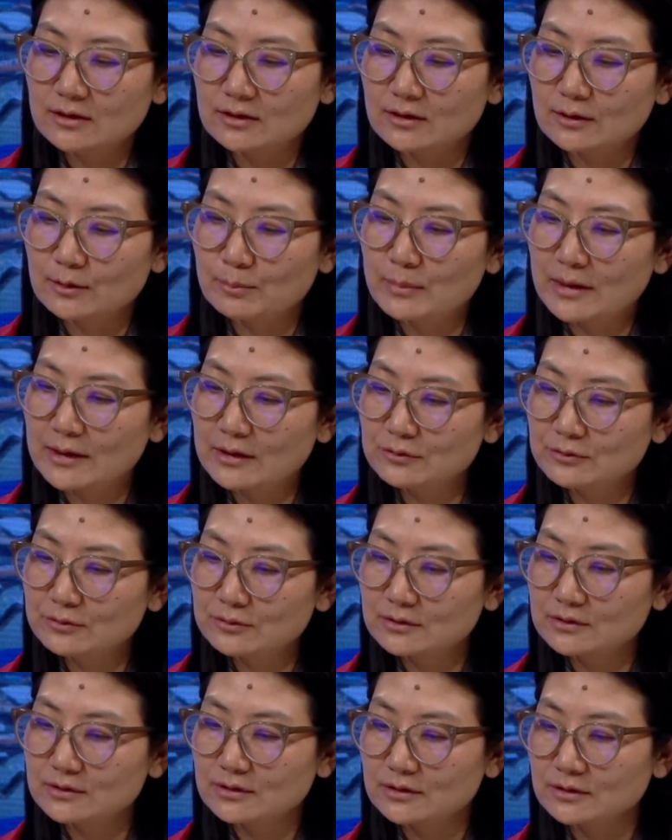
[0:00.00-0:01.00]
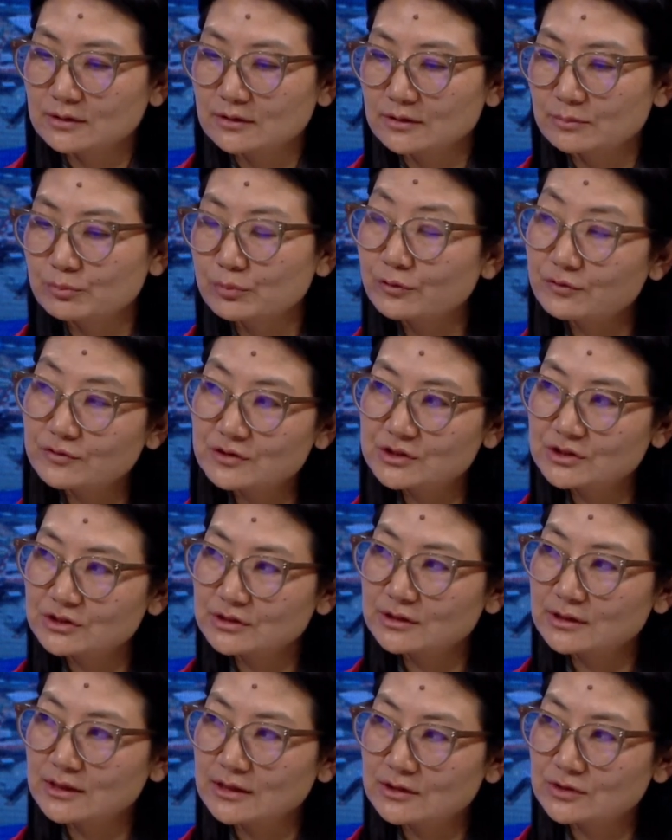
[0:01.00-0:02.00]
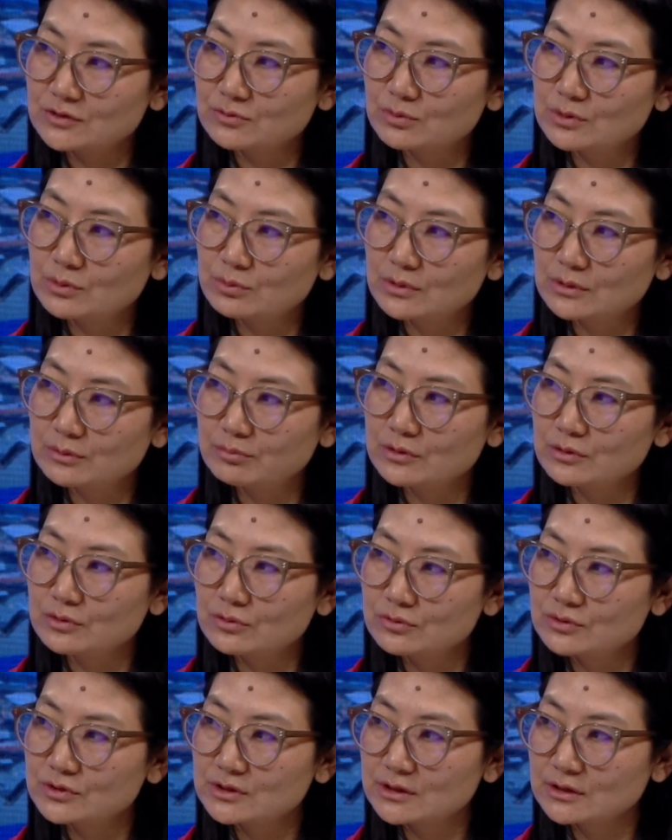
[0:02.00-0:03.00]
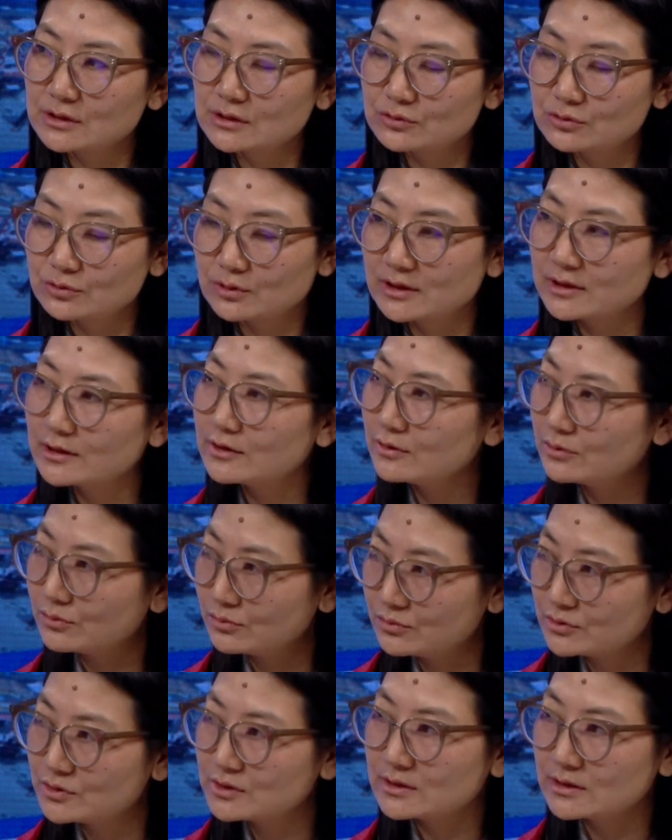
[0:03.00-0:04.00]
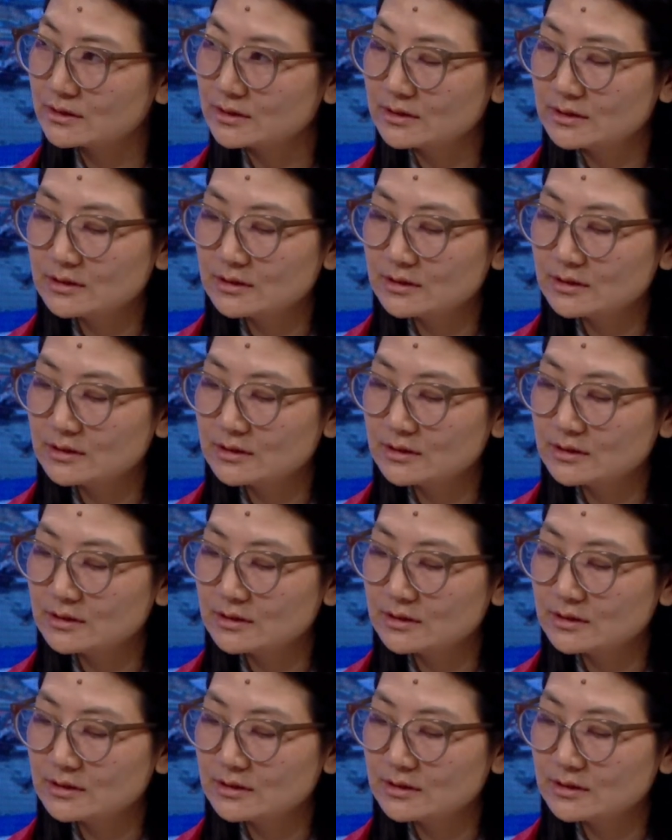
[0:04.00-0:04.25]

manual provision that we will be using to clear the goods.